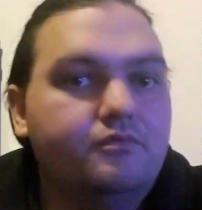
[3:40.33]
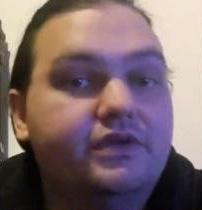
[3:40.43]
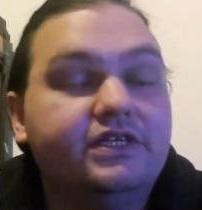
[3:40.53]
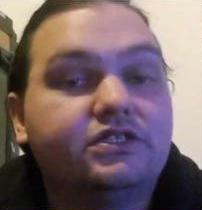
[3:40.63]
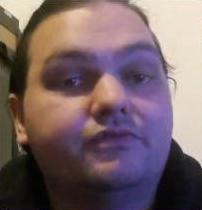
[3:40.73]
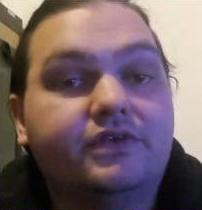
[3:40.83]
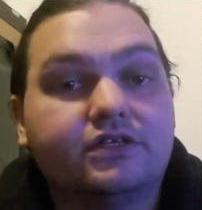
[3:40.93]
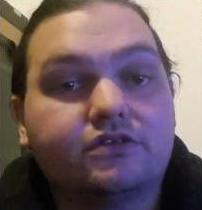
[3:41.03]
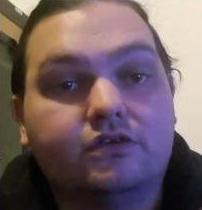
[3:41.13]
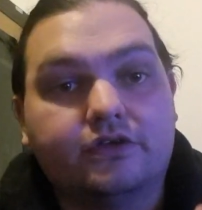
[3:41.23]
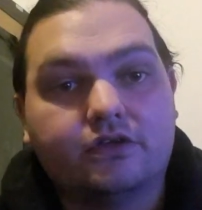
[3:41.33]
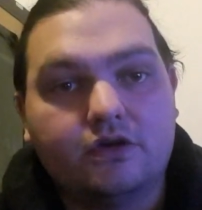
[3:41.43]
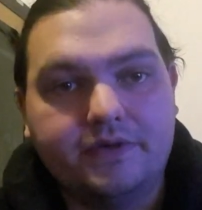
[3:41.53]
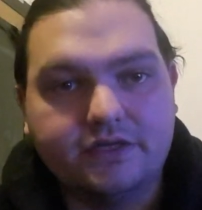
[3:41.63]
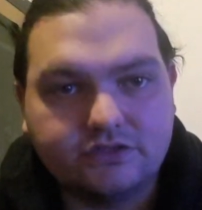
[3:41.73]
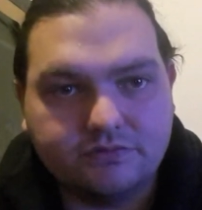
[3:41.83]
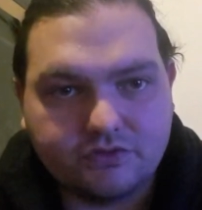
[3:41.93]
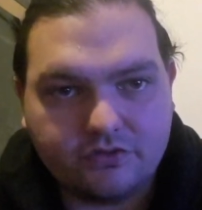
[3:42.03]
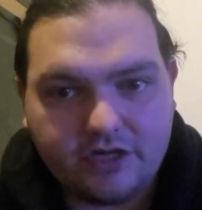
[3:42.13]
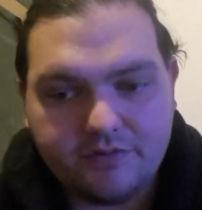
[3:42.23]
Please don't forget to like, comment and
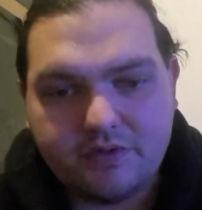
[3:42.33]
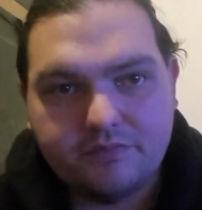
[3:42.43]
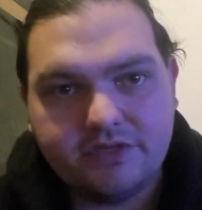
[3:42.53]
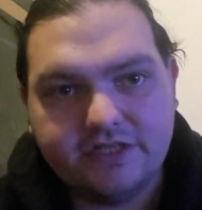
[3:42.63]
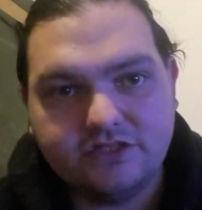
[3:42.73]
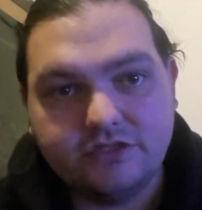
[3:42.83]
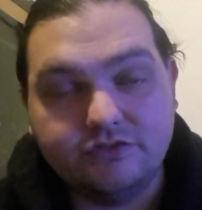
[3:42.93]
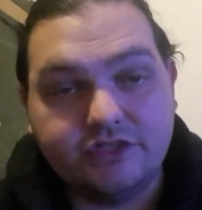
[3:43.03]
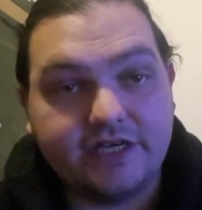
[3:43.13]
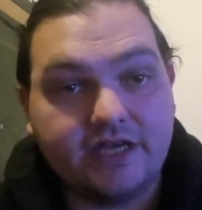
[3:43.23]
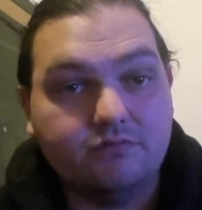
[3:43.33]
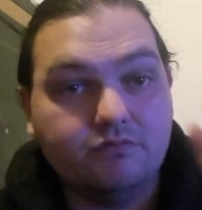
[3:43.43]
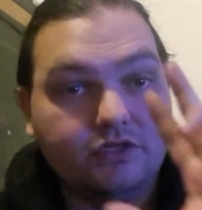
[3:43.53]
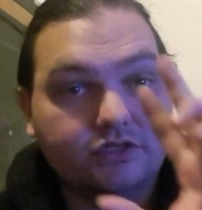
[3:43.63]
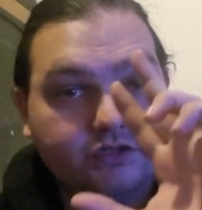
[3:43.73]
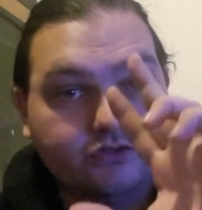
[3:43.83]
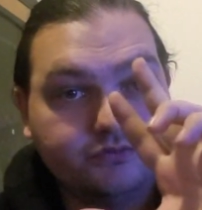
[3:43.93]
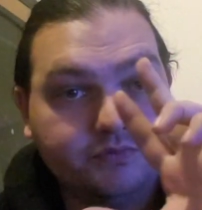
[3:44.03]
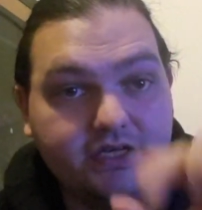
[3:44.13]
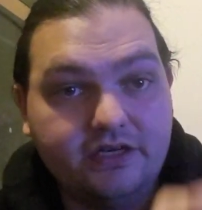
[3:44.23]
subscribe. Please do check out my
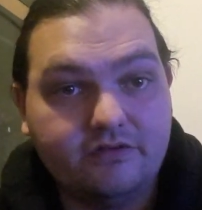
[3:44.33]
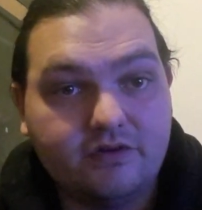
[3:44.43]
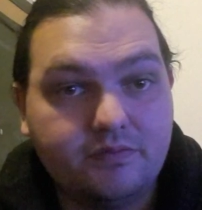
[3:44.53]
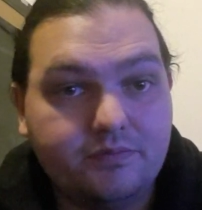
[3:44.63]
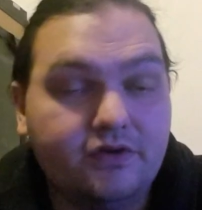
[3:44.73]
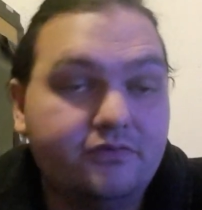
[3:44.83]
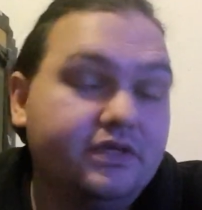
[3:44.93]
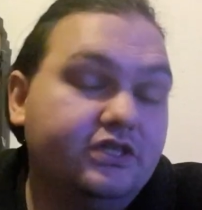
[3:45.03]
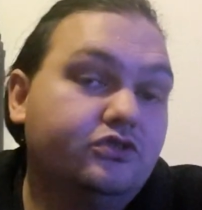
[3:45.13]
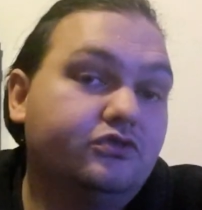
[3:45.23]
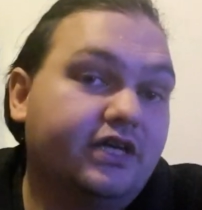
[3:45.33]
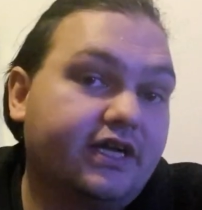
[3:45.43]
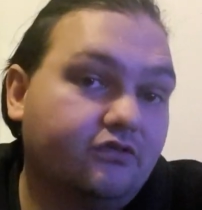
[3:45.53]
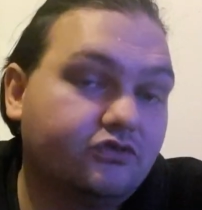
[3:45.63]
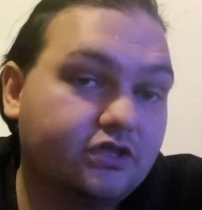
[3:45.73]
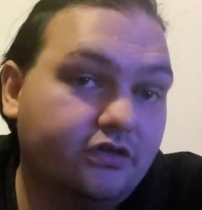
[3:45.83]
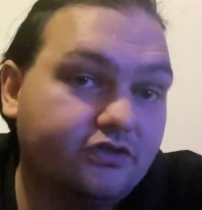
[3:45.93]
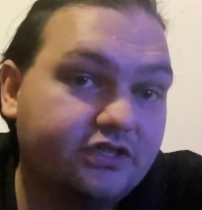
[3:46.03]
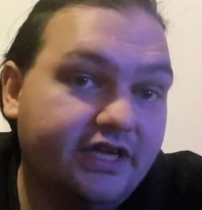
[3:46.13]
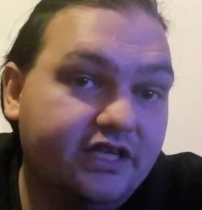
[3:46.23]
social media up above. Please do check out Sow
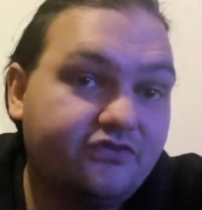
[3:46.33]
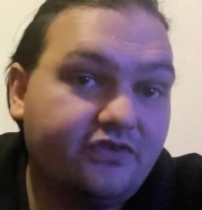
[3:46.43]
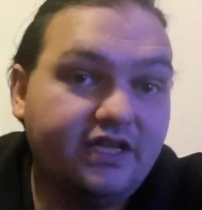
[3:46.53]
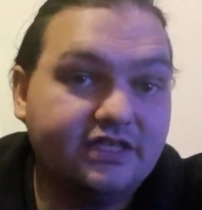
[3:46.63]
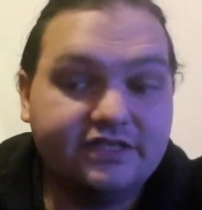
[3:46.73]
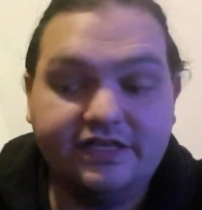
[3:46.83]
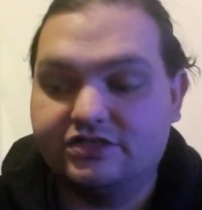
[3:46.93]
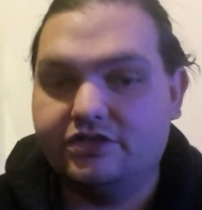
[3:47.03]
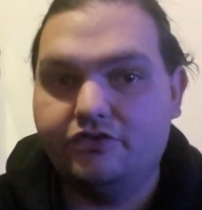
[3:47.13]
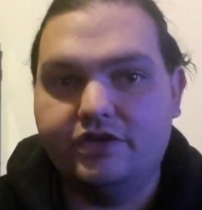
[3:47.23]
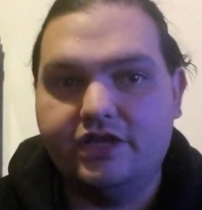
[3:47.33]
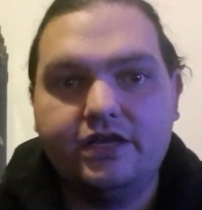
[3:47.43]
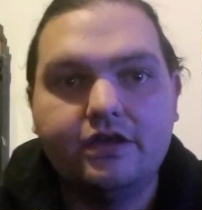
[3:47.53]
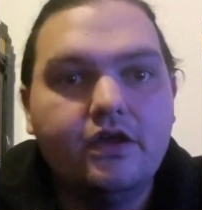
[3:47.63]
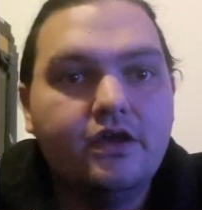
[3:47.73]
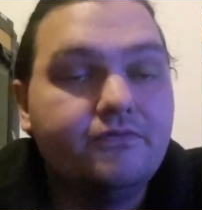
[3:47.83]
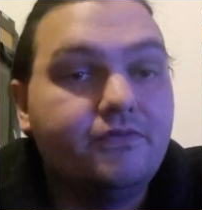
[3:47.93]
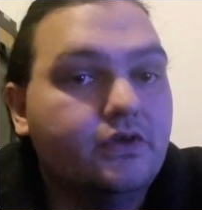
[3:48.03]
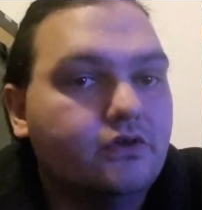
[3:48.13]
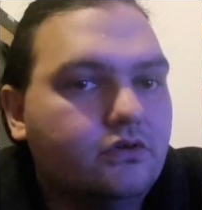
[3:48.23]
Seeds for any seeds that you need
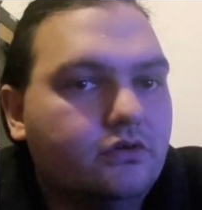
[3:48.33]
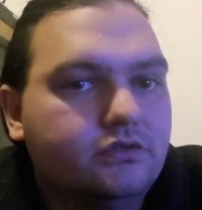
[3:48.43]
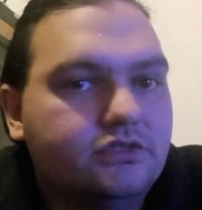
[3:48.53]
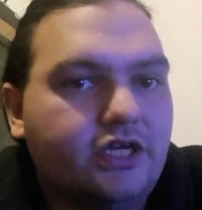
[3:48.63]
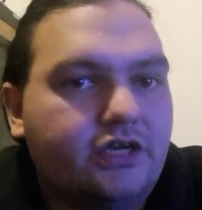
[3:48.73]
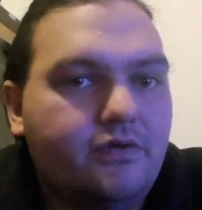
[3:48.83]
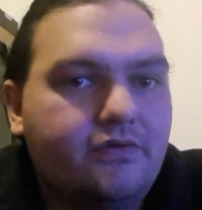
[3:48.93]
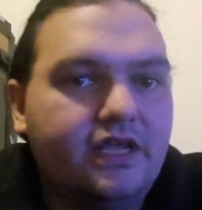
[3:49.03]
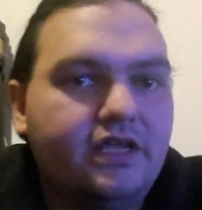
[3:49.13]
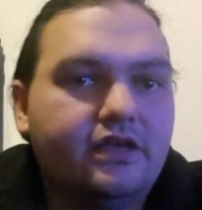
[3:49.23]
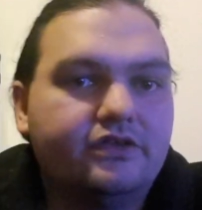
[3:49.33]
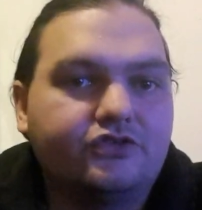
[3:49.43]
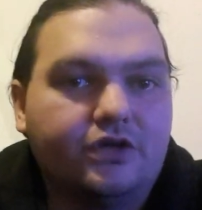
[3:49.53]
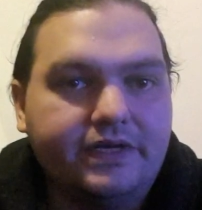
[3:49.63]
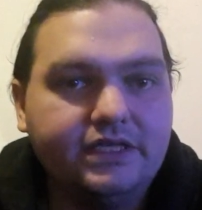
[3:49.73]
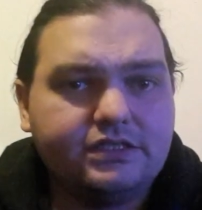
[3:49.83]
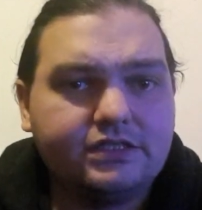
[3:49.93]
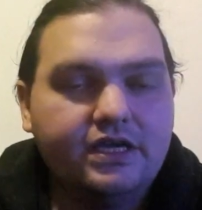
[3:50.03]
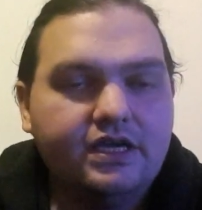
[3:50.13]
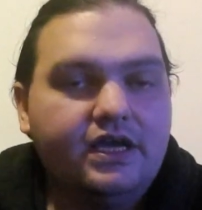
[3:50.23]
for your January sowings.